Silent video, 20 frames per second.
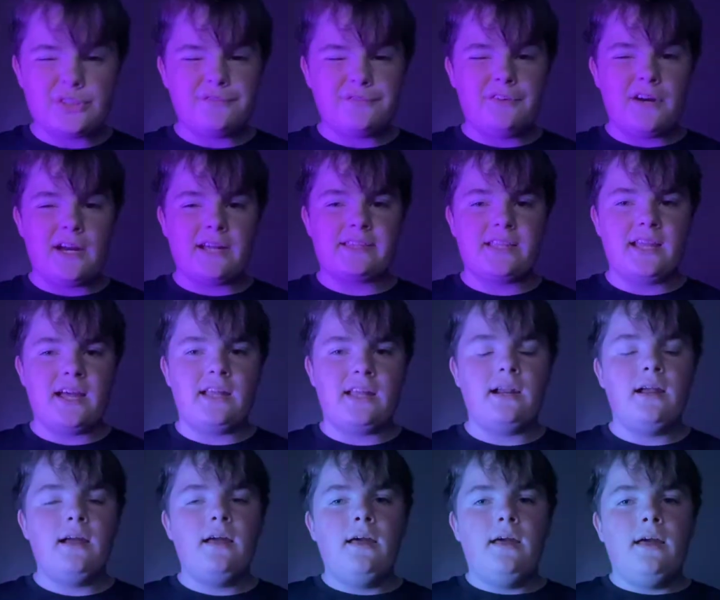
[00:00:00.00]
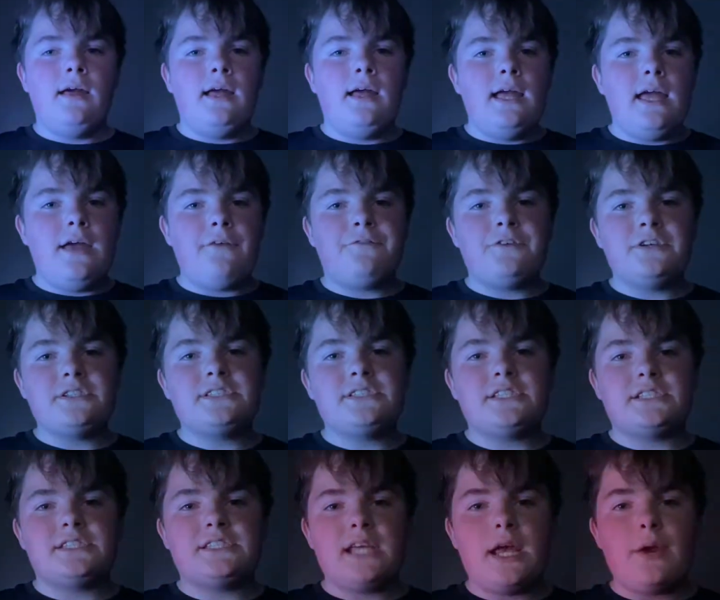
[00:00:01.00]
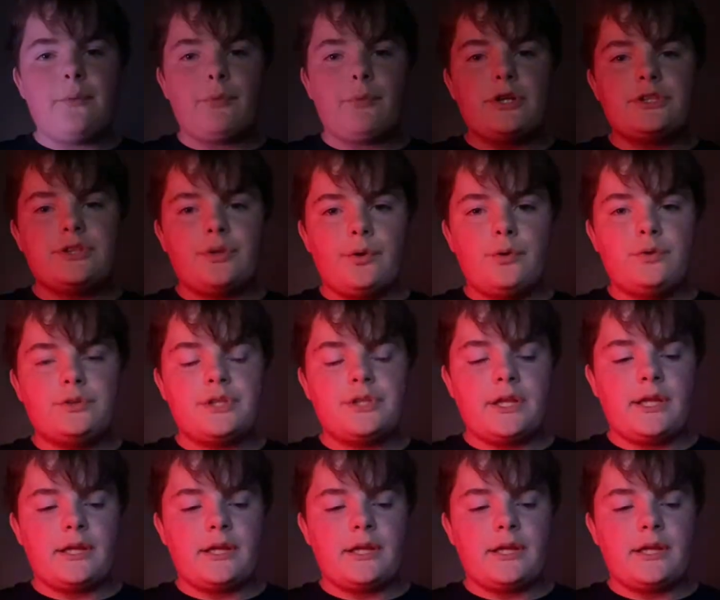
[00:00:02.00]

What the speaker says: fact that if it's the same resolution,